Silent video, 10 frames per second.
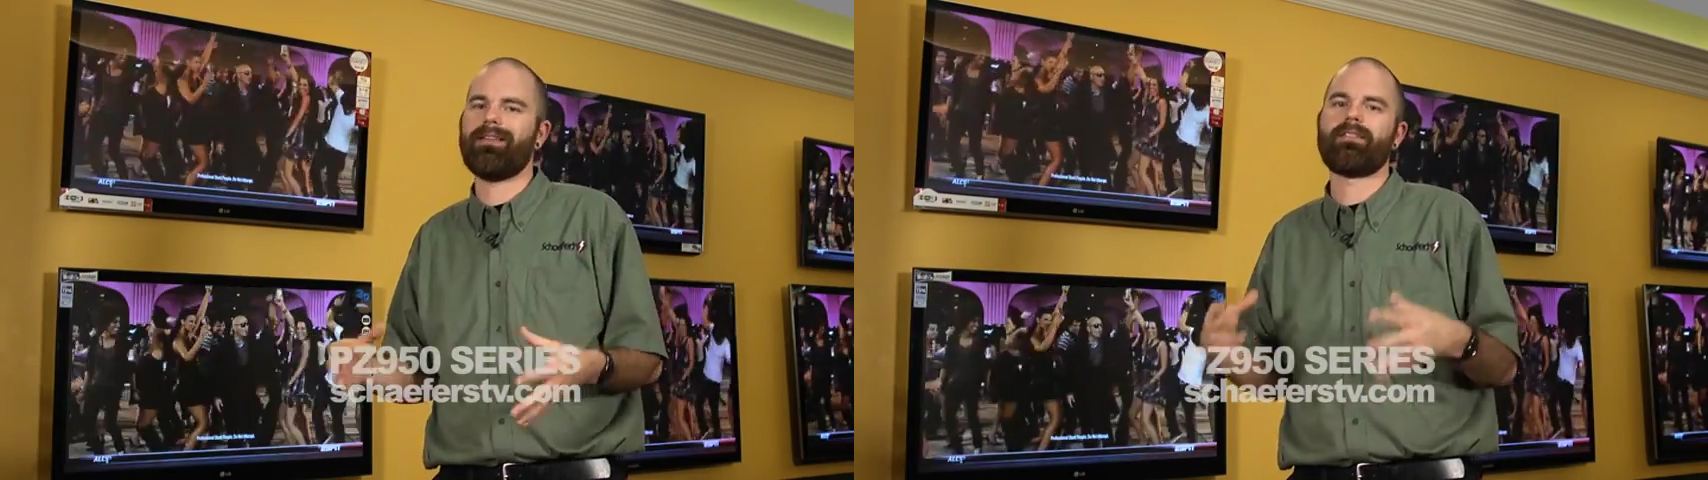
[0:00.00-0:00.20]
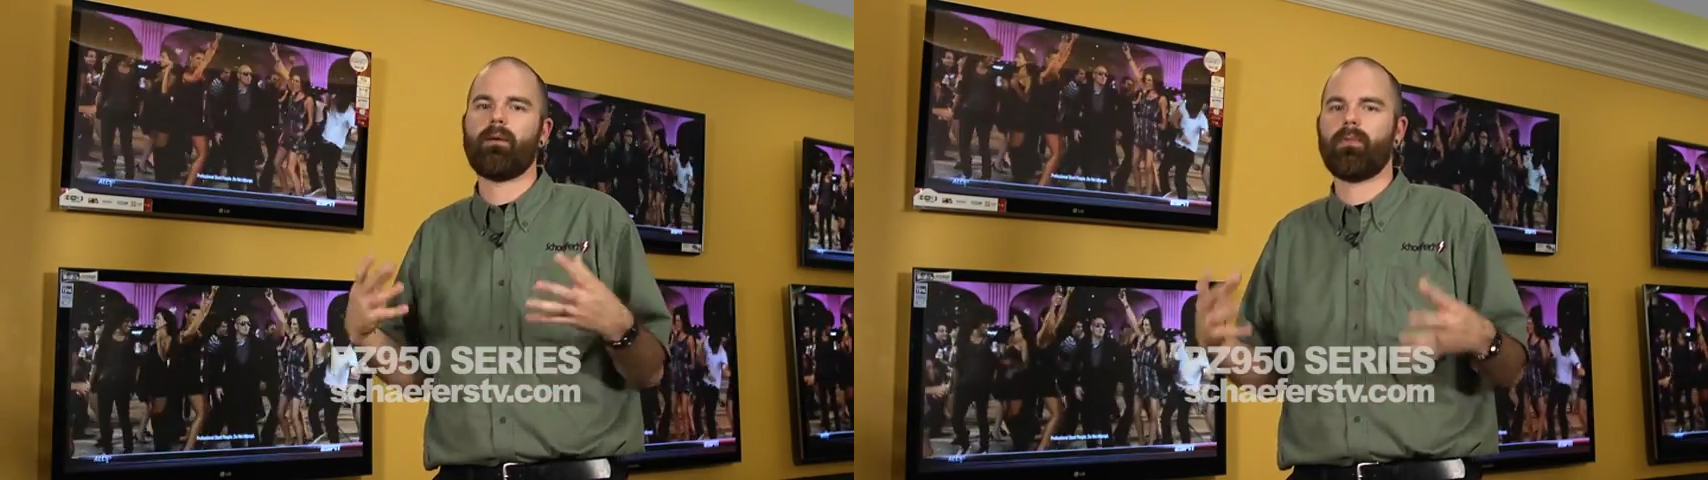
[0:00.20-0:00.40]

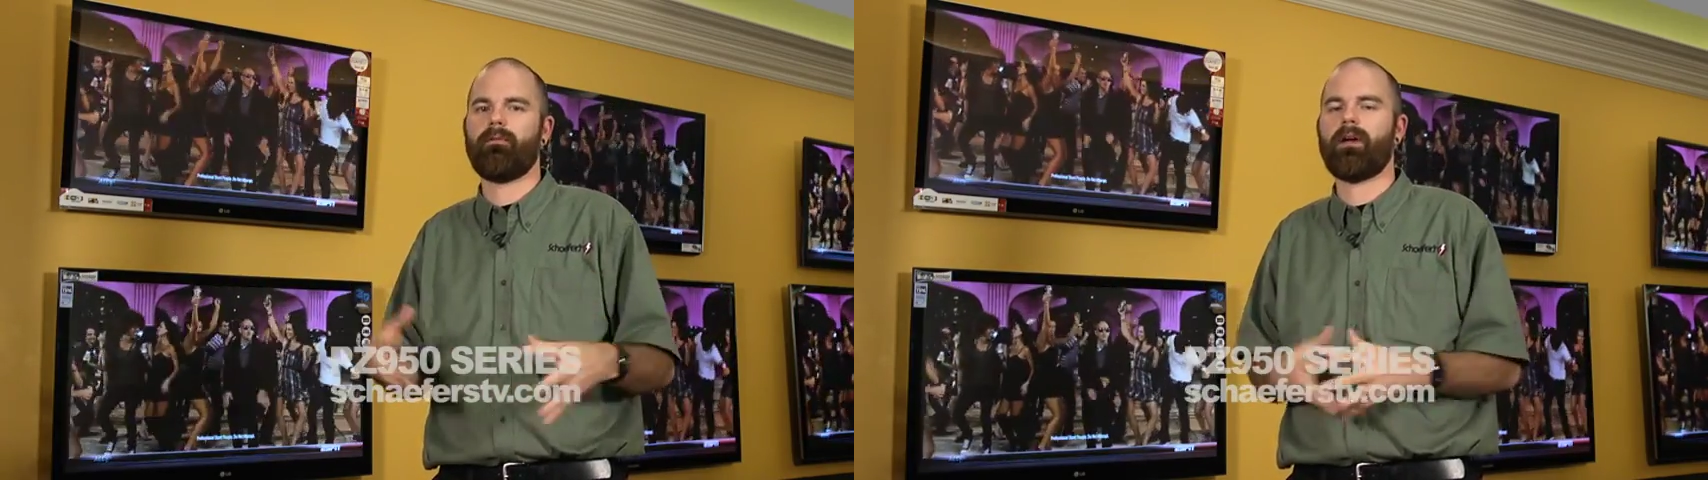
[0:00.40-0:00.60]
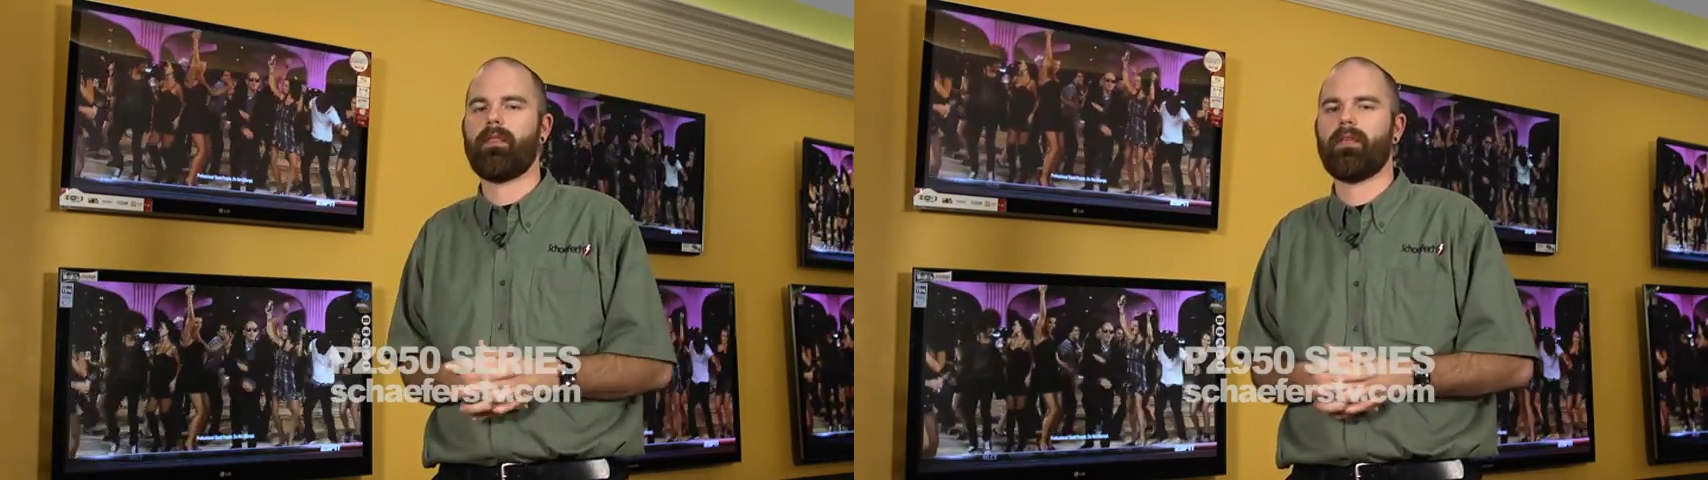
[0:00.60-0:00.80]
and
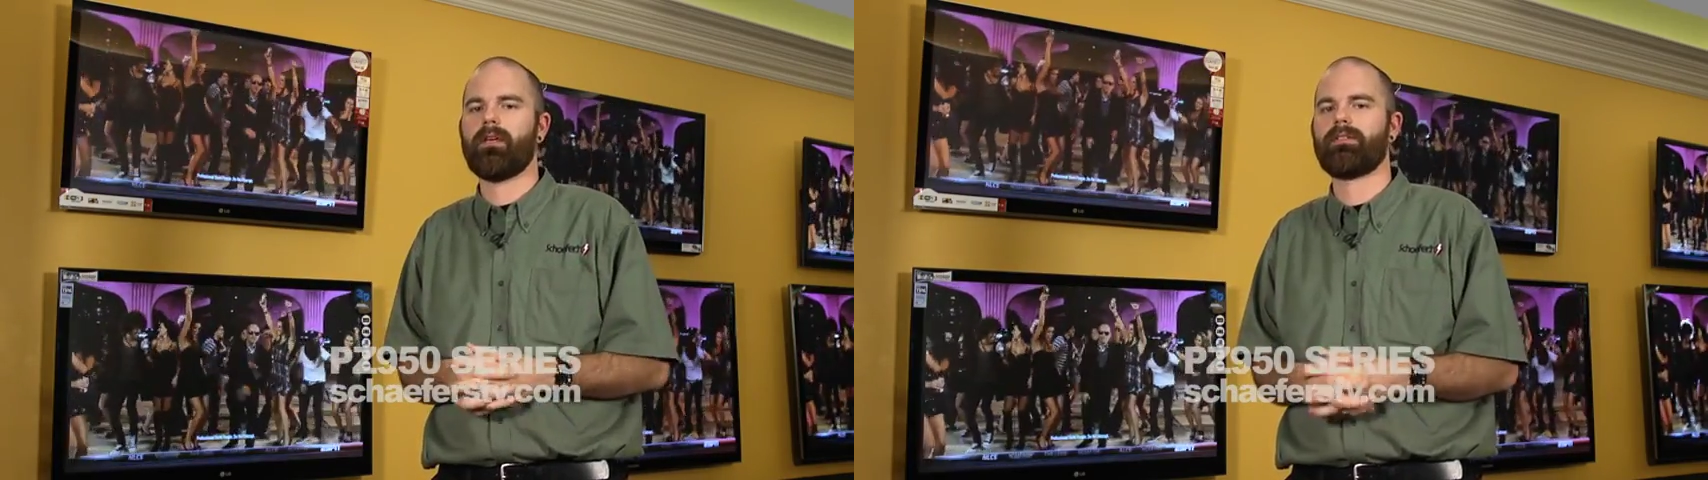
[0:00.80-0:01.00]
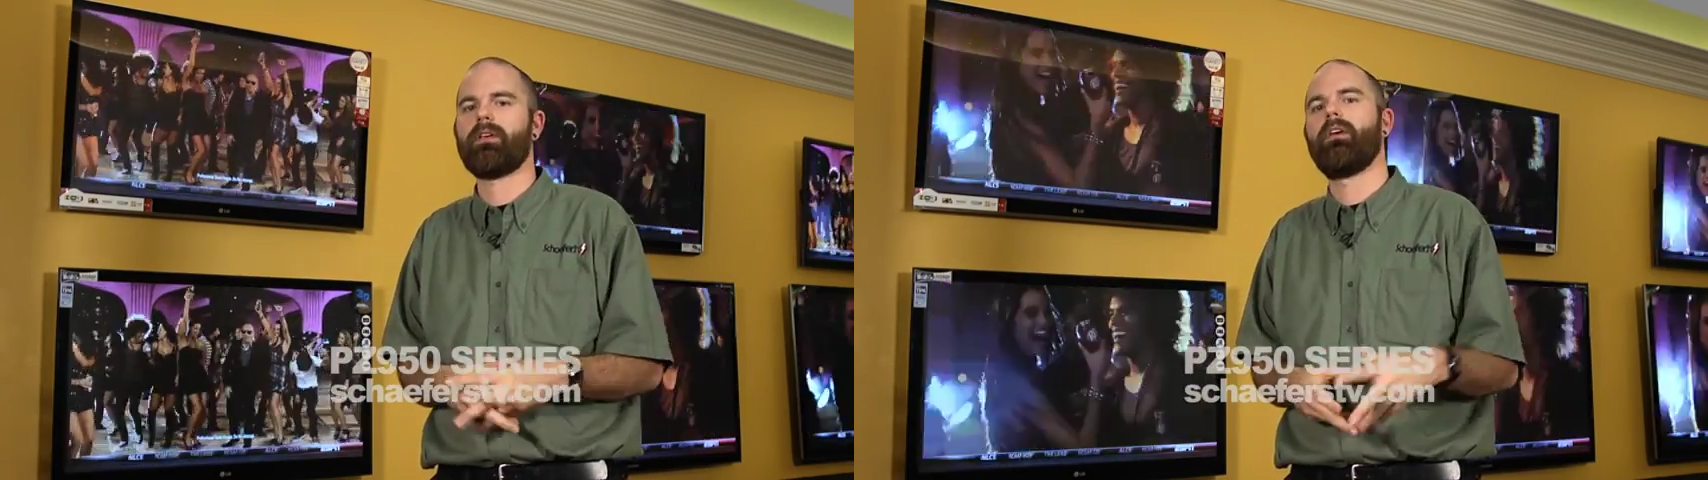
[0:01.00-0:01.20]
simplify
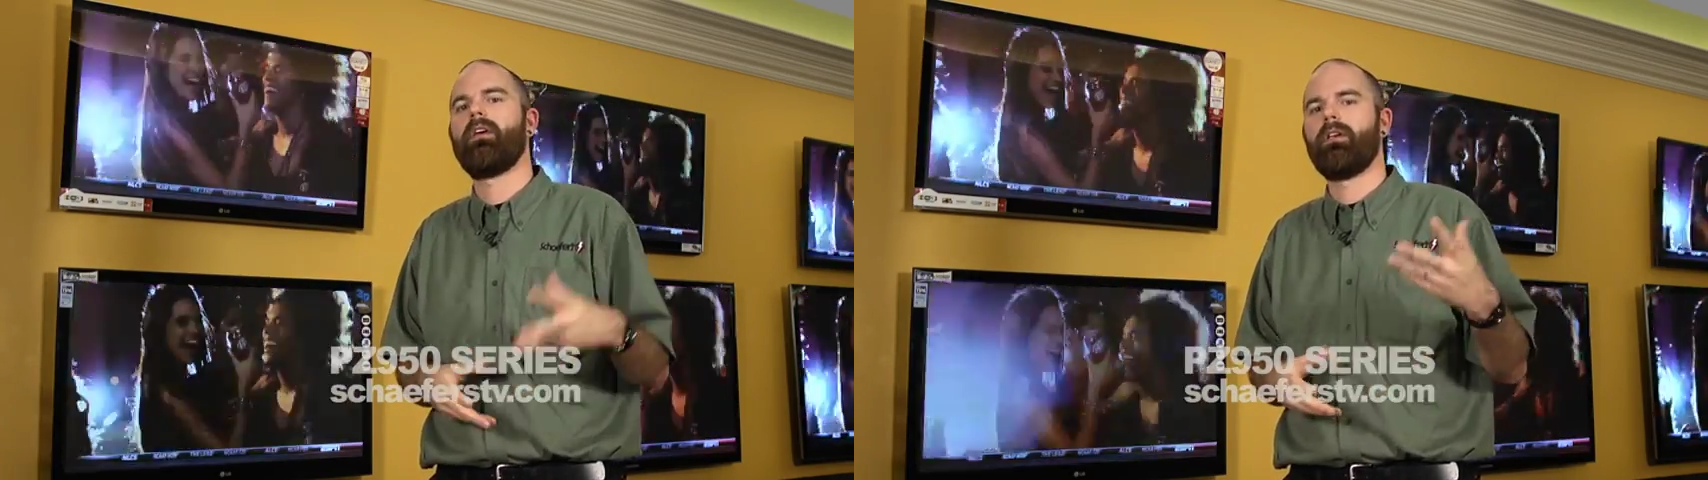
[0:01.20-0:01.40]
things,